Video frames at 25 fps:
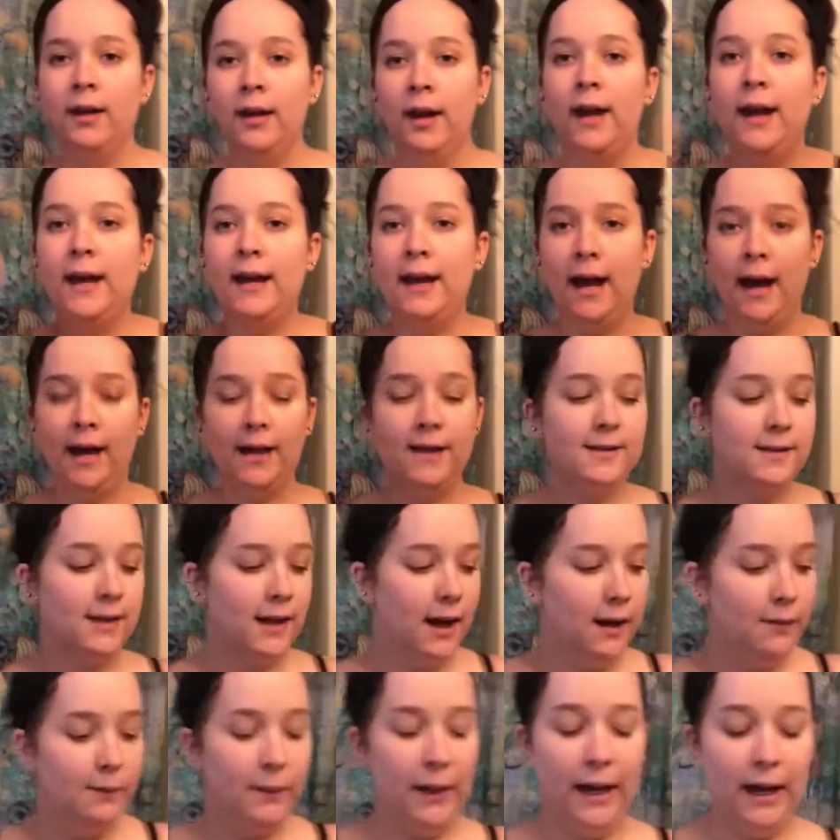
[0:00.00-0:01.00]
Hey guys,
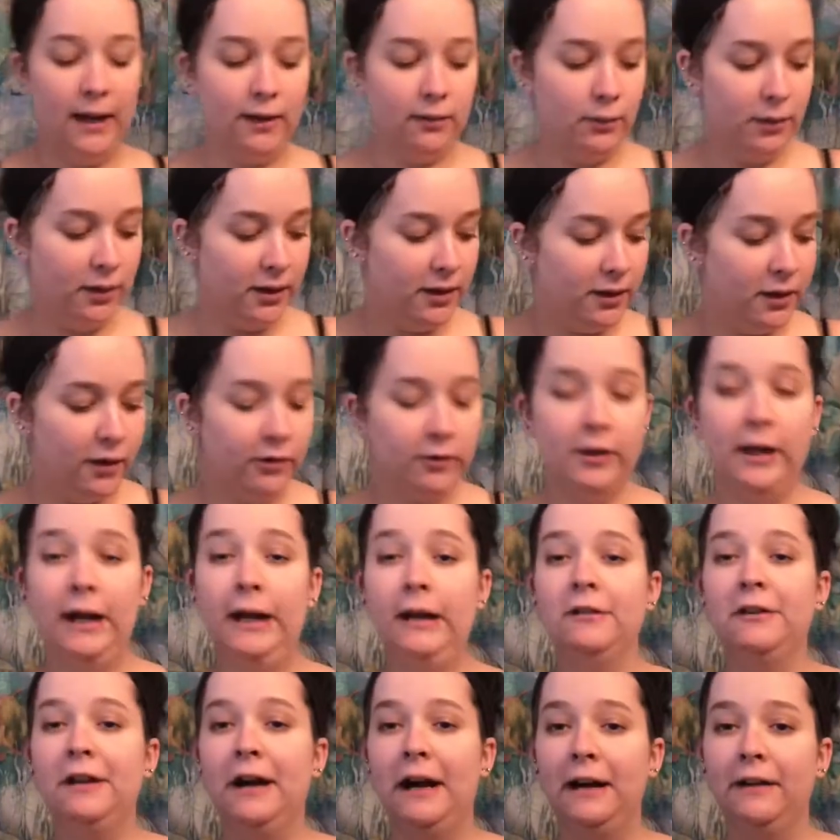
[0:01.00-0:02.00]
I'm back with another
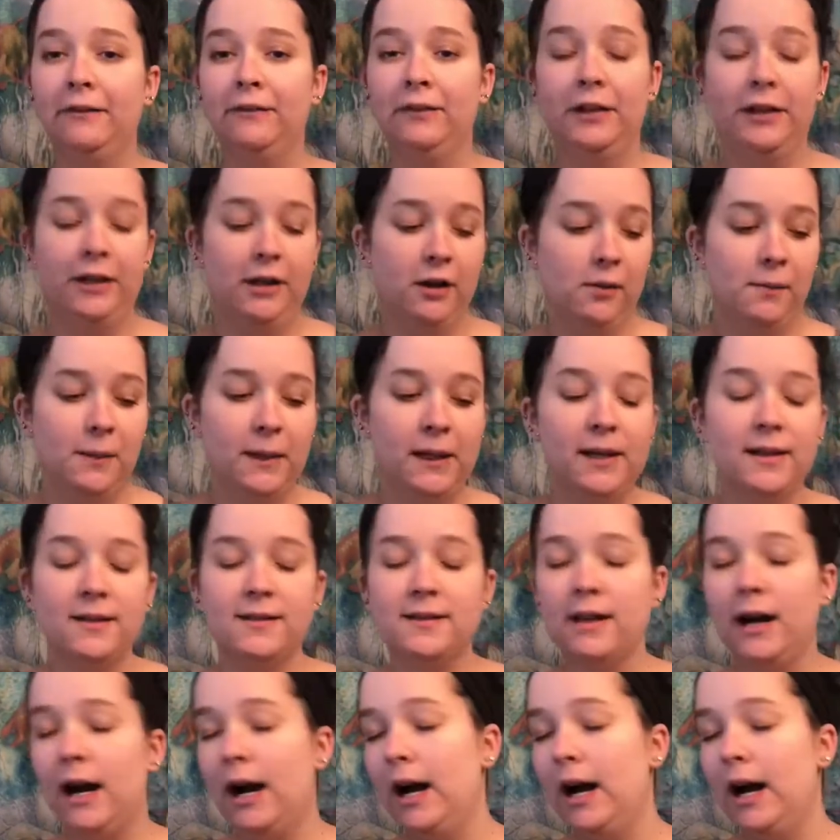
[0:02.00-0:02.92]
hair dyeing video because